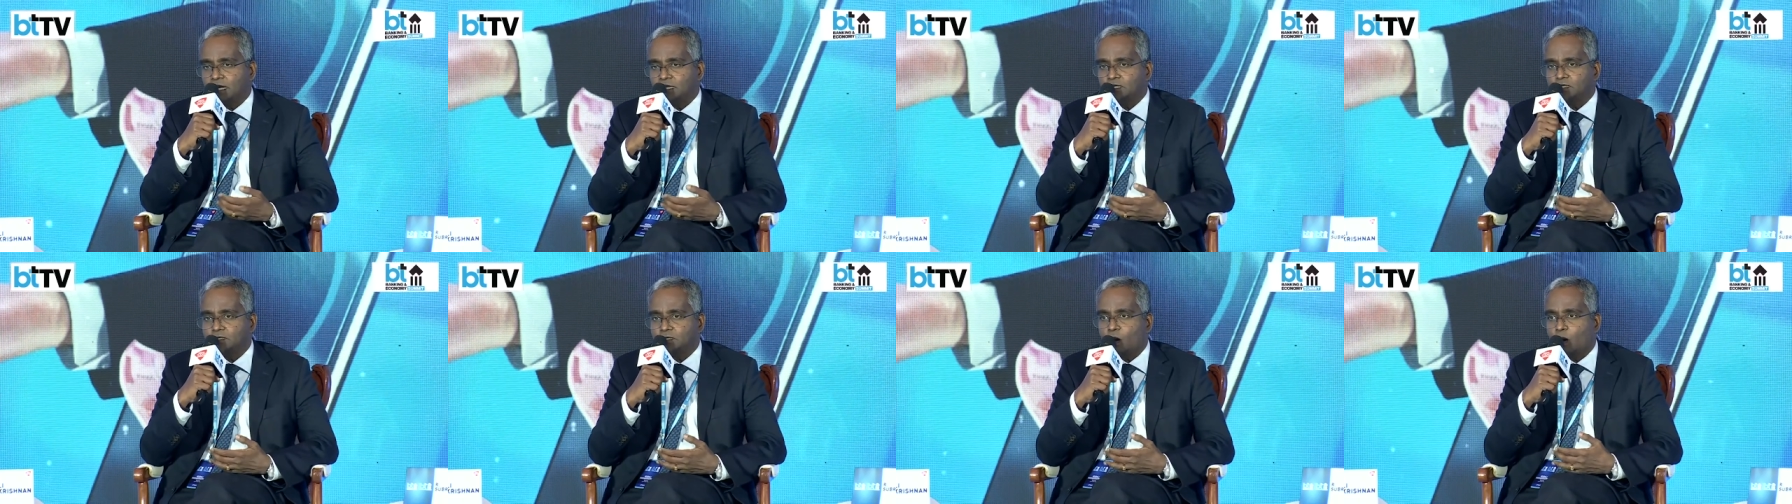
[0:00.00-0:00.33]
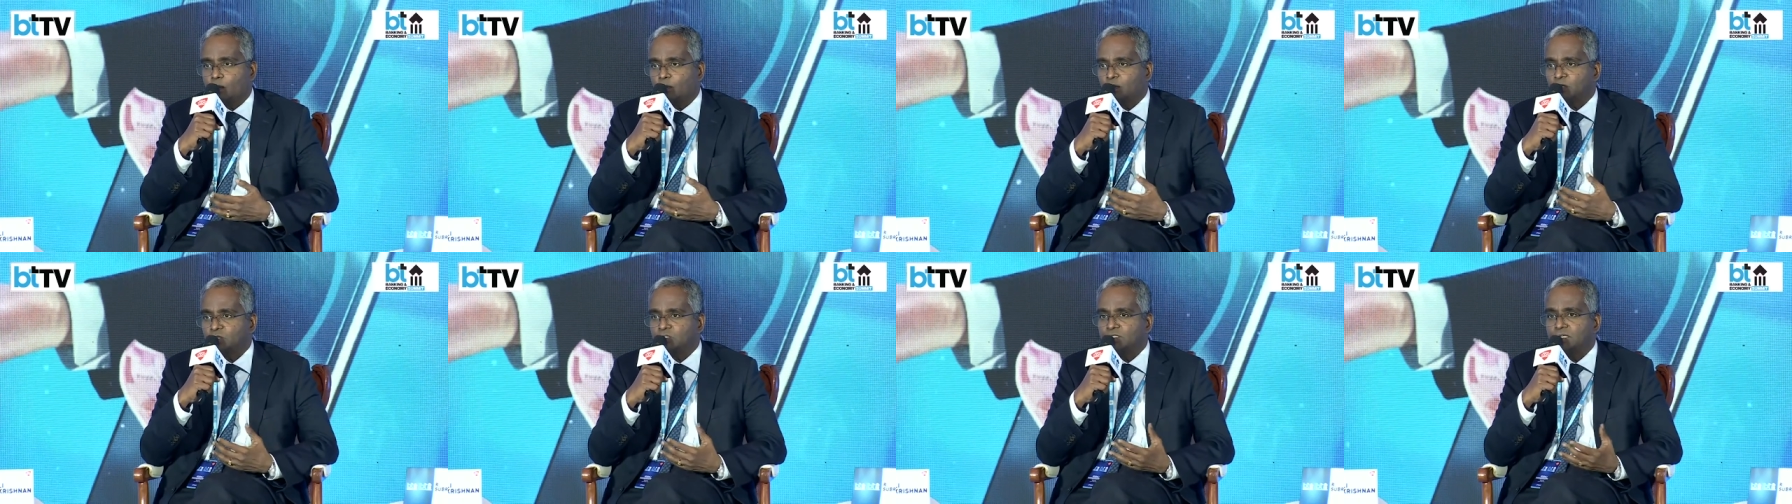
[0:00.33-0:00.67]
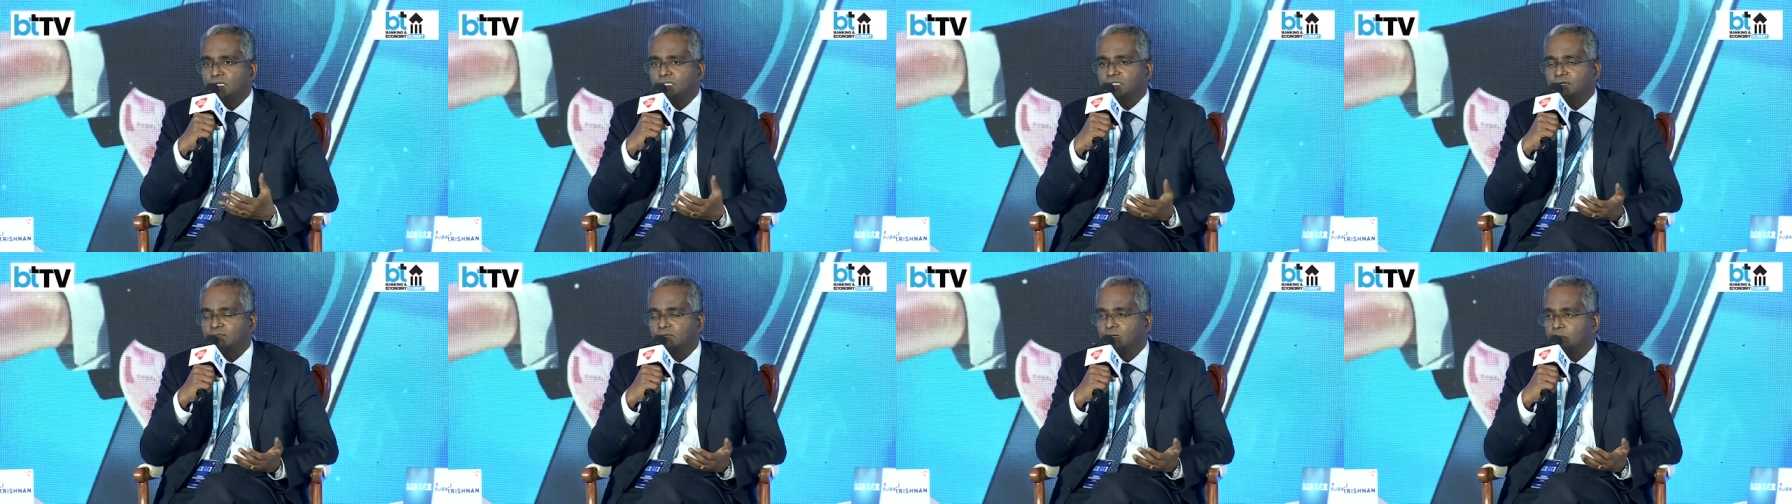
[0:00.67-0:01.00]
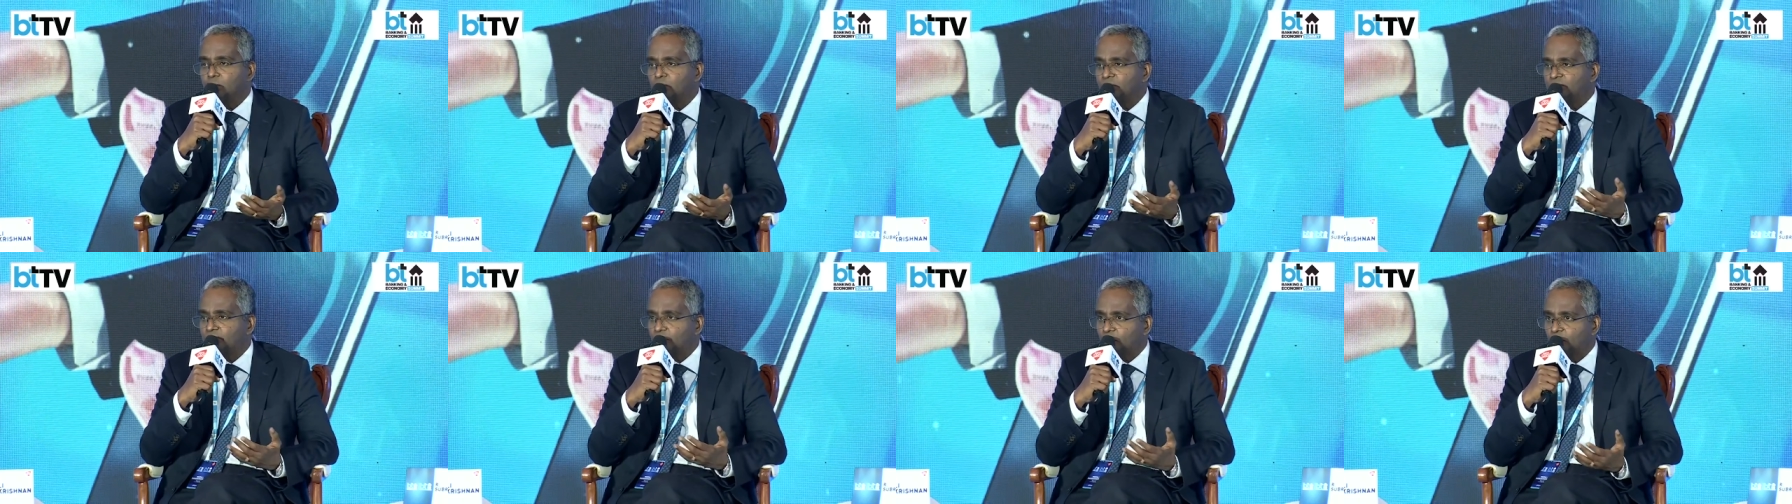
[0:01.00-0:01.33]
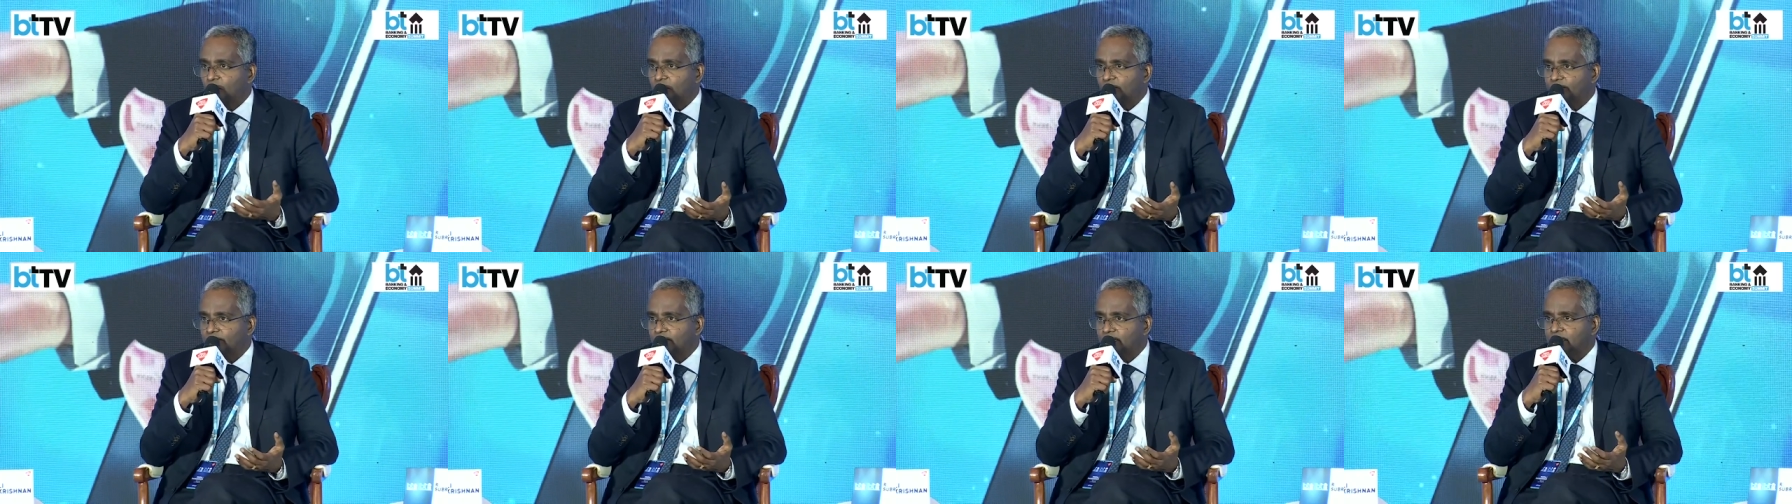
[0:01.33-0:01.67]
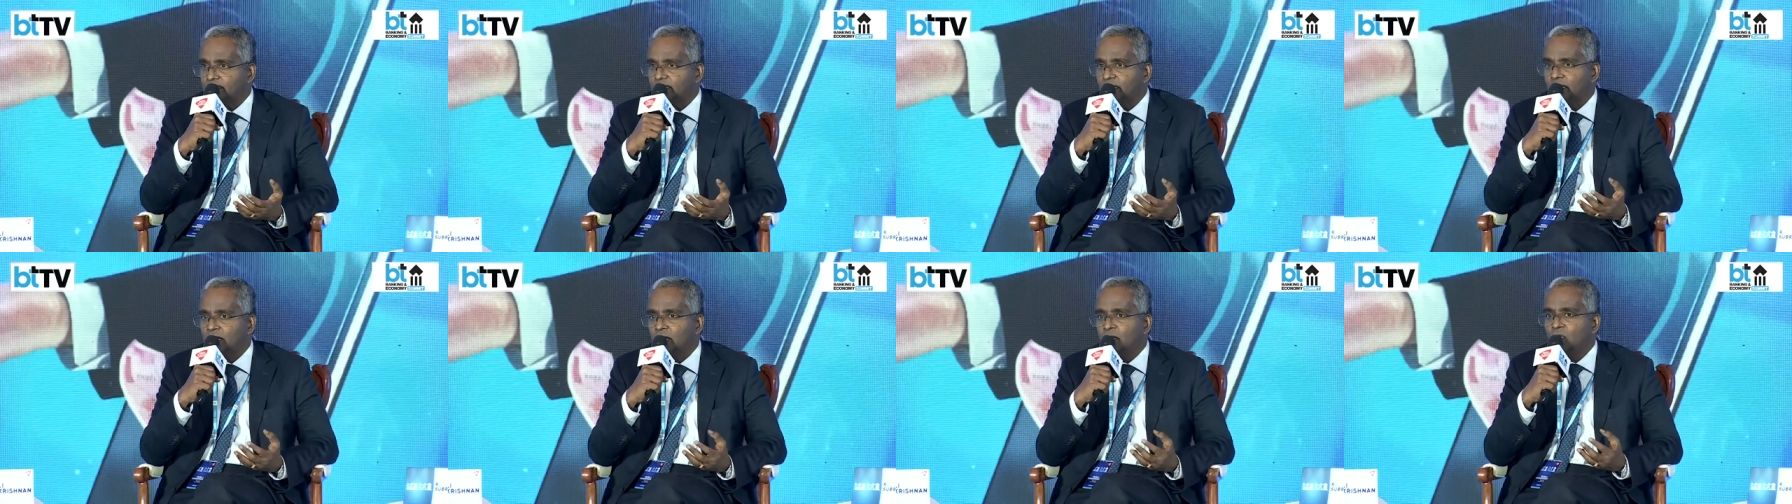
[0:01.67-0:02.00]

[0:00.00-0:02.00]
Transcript: that opportunity is available for all of us.